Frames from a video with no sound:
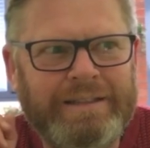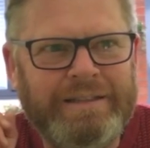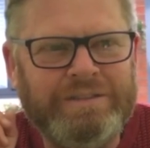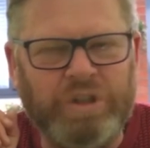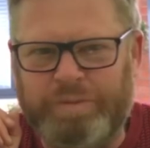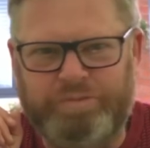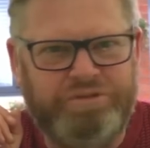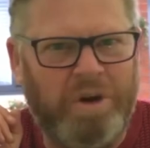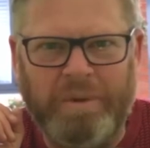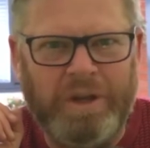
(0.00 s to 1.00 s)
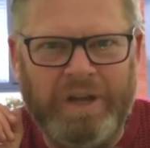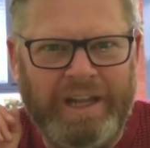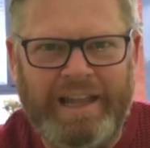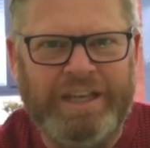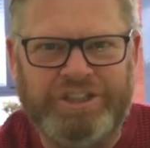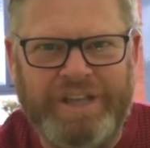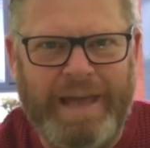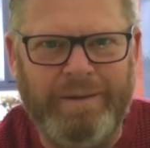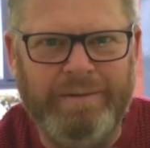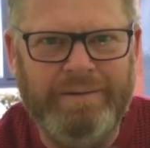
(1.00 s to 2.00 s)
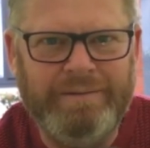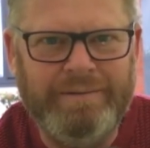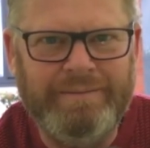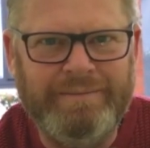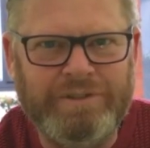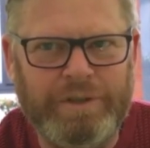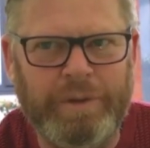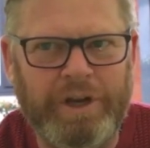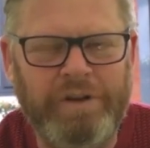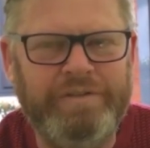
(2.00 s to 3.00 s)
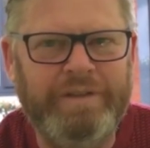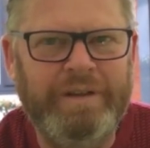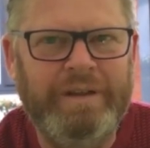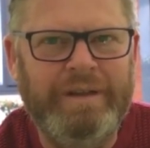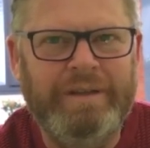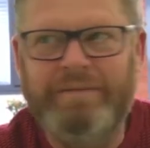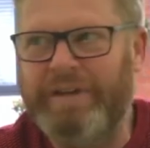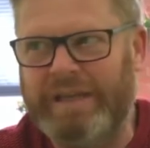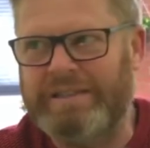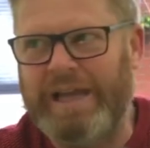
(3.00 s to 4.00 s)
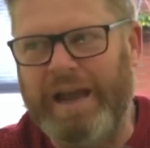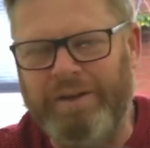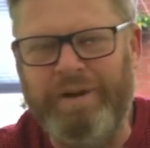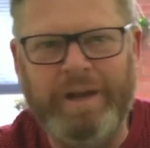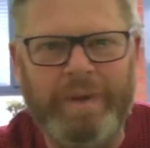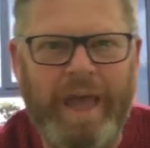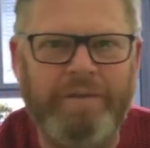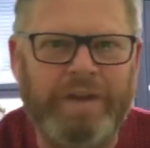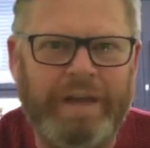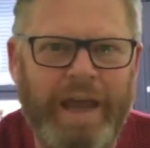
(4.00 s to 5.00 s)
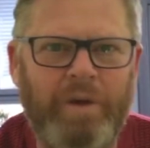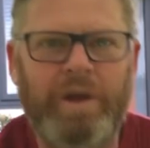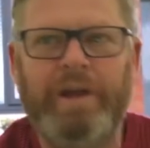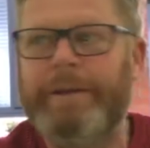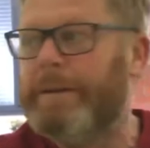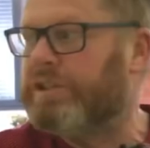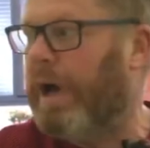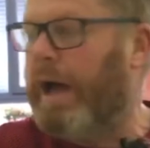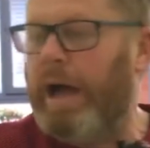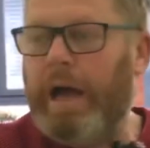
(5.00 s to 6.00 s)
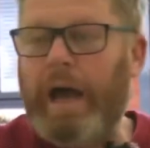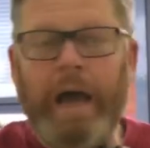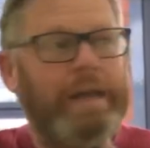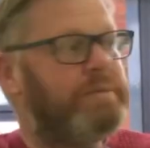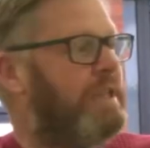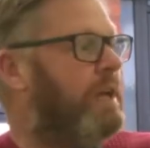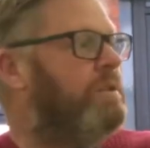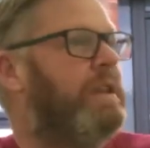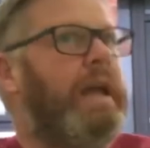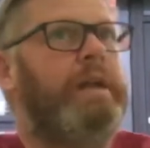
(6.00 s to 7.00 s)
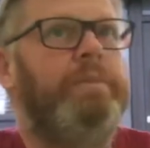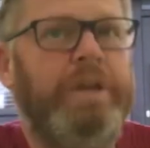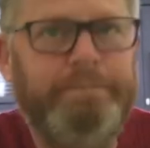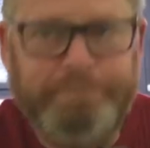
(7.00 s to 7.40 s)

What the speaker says: so it's probably going to lash down soon enough. In fact, it's starting to rain a bit heavier now. So I'm sat under the canopy,